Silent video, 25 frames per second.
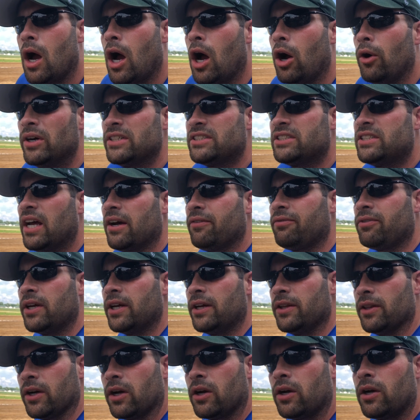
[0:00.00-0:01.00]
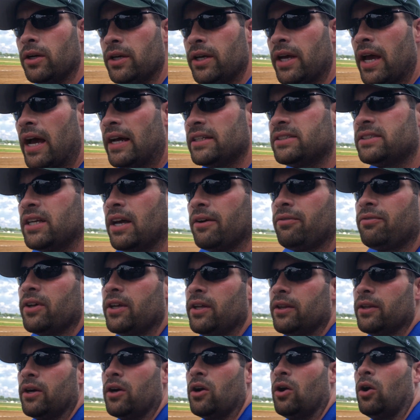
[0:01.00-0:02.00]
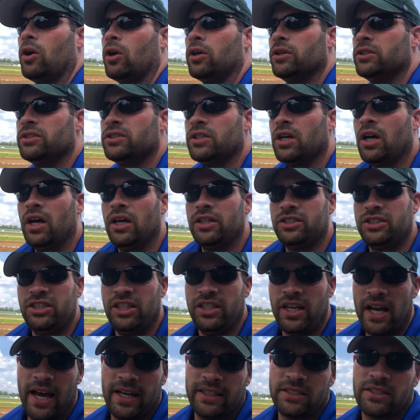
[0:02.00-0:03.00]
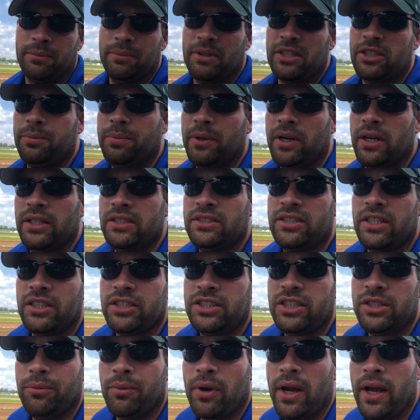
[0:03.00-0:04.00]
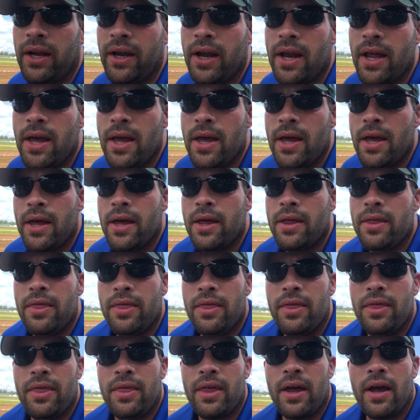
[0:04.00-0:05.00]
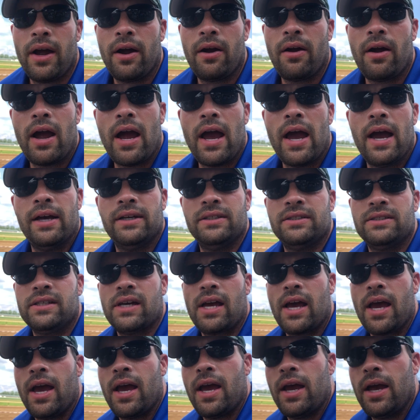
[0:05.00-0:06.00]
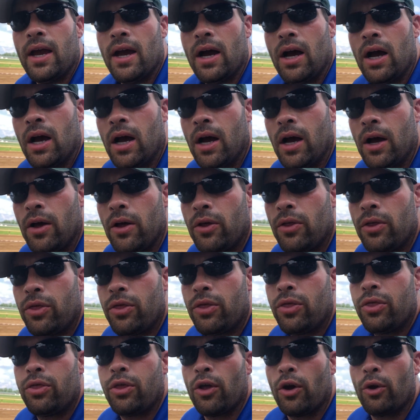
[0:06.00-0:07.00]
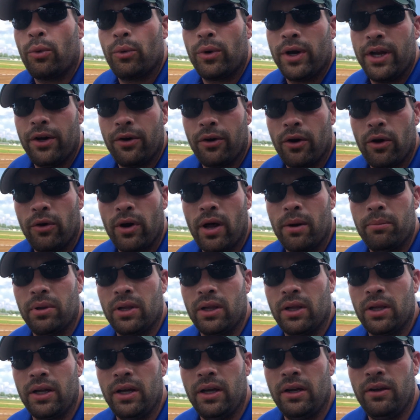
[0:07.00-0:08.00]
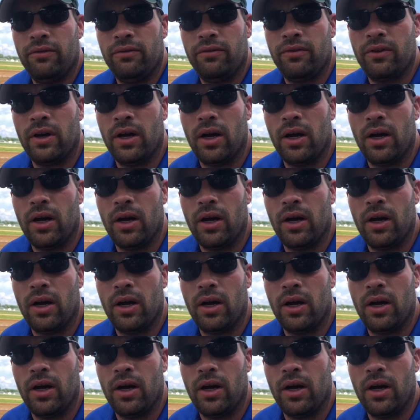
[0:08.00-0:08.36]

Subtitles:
Oh, it's definitely it's definitely in the cards. She has some experience there. She ran there as a 3-year-old, I believe,